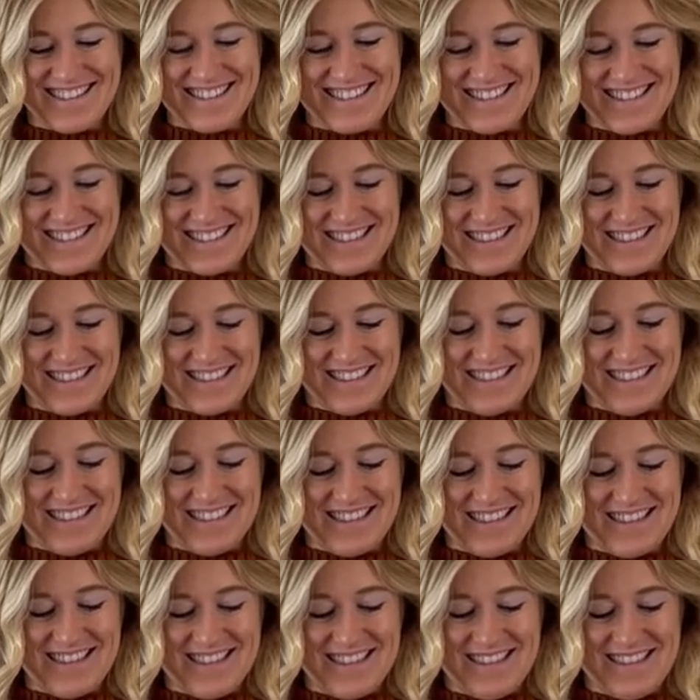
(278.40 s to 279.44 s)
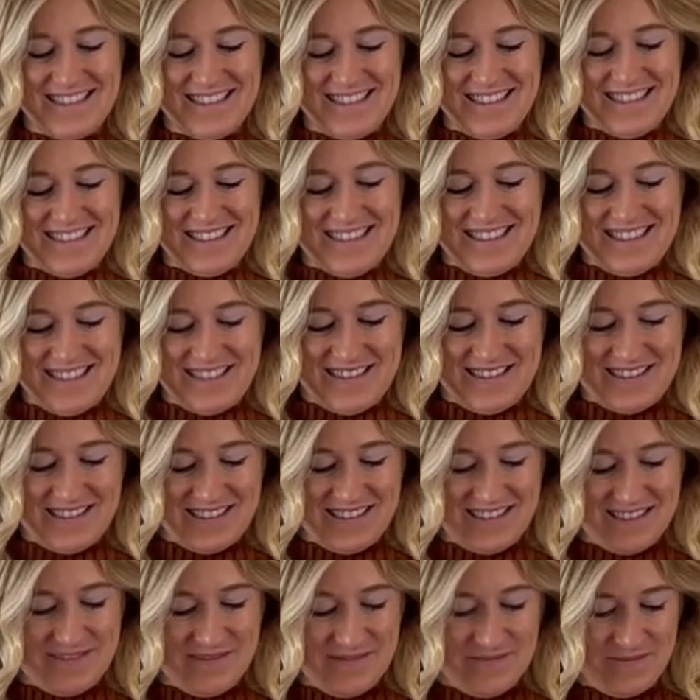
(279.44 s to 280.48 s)

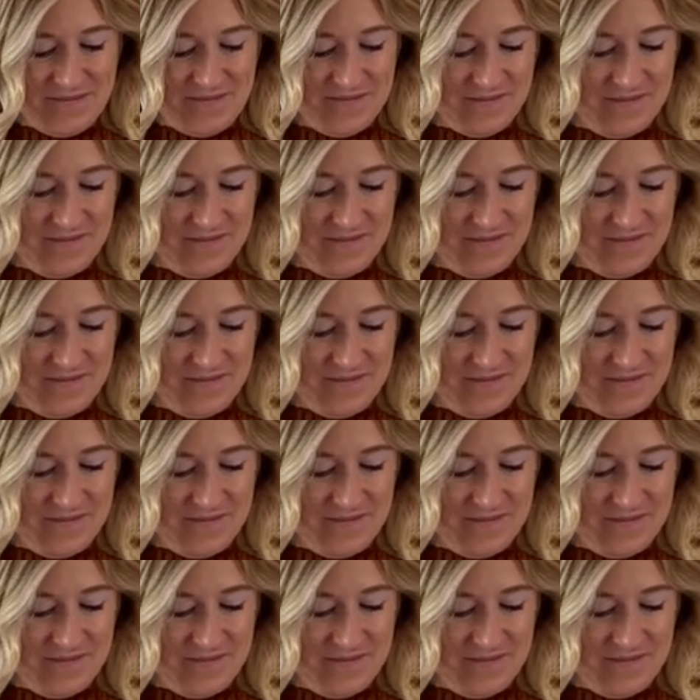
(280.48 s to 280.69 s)
Nothing is said.